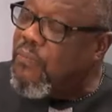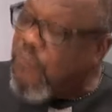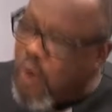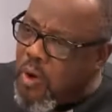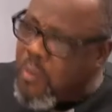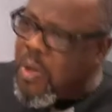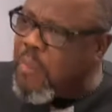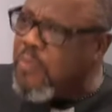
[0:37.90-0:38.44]

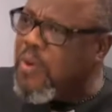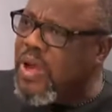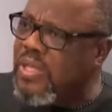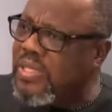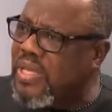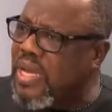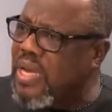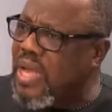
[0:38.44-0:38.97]
Former
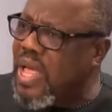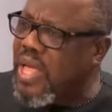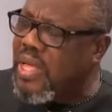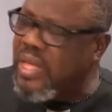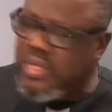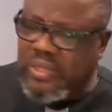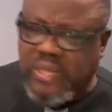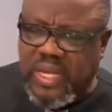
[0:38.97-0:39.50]
President, uh,
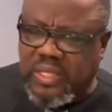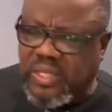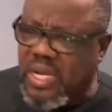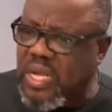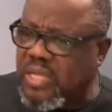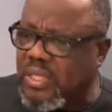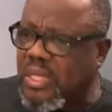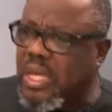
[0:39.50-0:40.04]
His
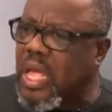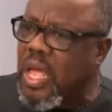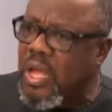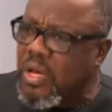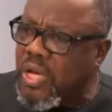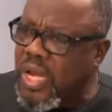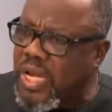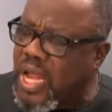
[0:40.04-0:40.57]
Excellency
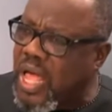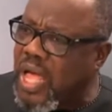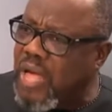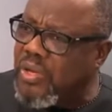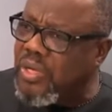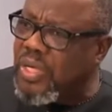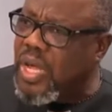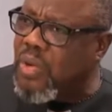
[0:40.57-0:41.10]
Nana
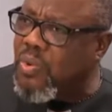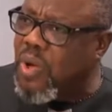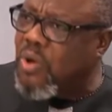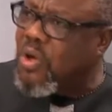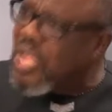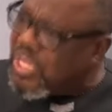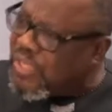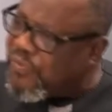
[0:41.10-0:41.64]
Addo
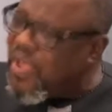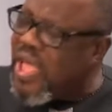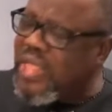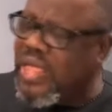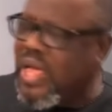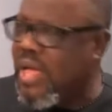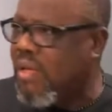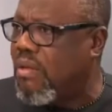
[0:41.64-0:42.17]
Dankwa, his
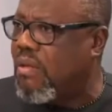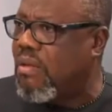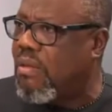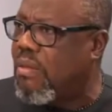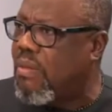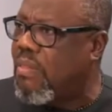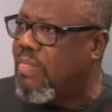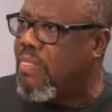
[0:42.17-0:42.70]
father,
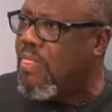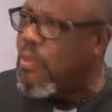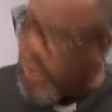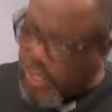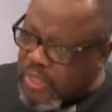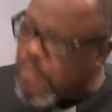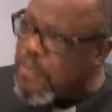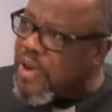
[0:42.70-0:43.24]

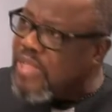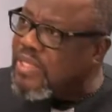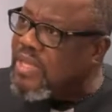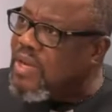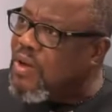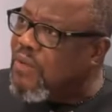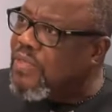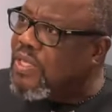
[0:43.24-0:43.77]
was the
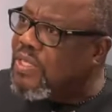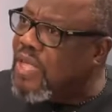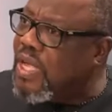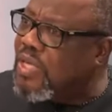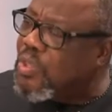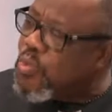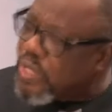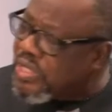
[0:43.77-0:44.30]
president of this
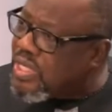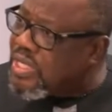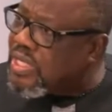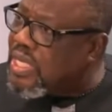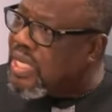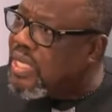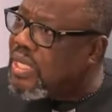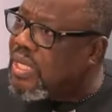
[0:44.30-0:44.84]
country,
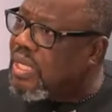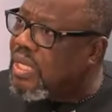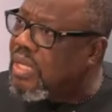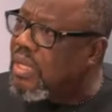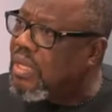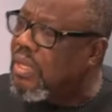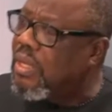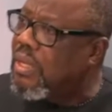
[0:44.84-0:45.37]
wasn't he? Yeah,
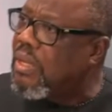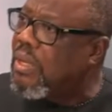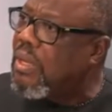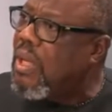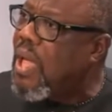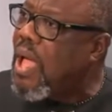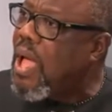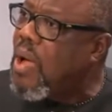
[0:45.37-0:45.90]
Edward
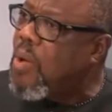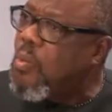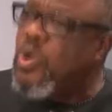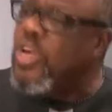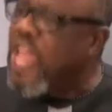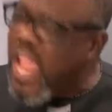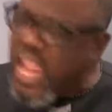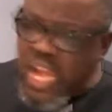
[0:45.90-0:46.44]
Akufo-Addo.
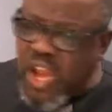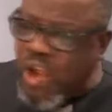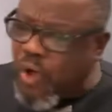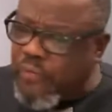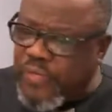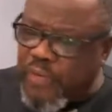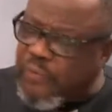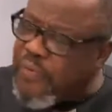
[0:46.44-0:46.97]
Would any
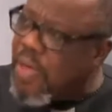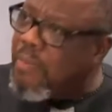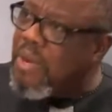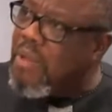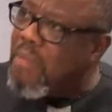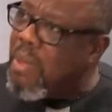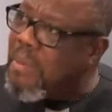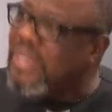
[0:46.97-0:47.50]
of the
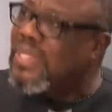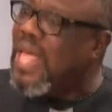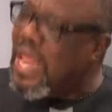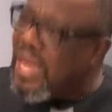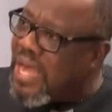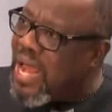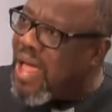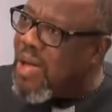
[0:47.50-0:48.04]
family members
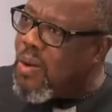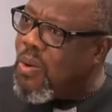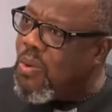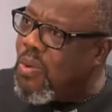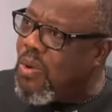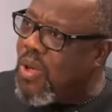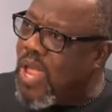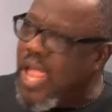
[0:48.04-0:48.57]
allow
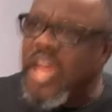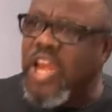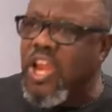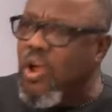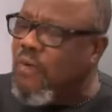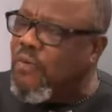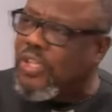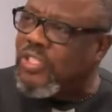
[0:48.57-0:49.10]

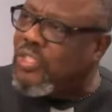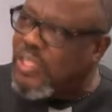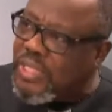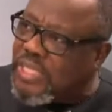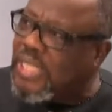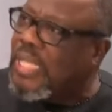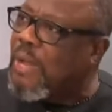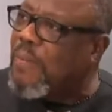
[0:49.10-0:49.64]
any of us to
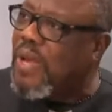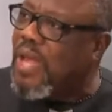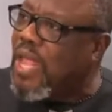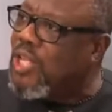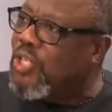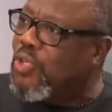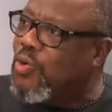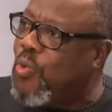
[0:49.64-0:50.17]
set up an
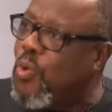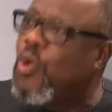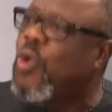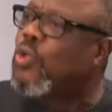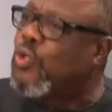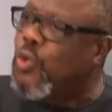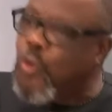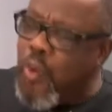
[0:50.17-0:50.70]

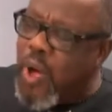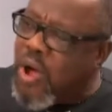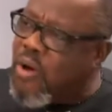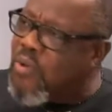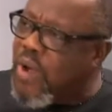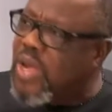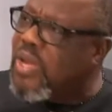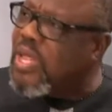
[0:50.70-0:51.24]
NGO to go
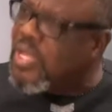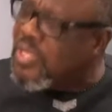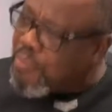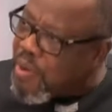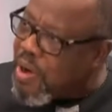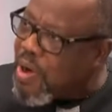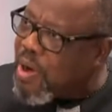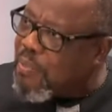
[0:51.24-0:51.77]
and run his
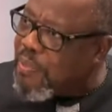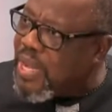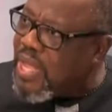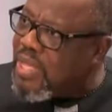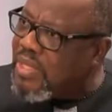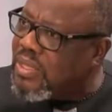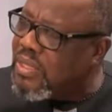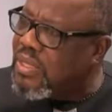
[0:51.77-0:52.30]
burial
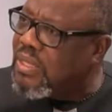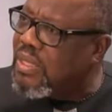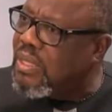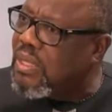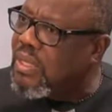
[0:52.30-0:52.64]
place?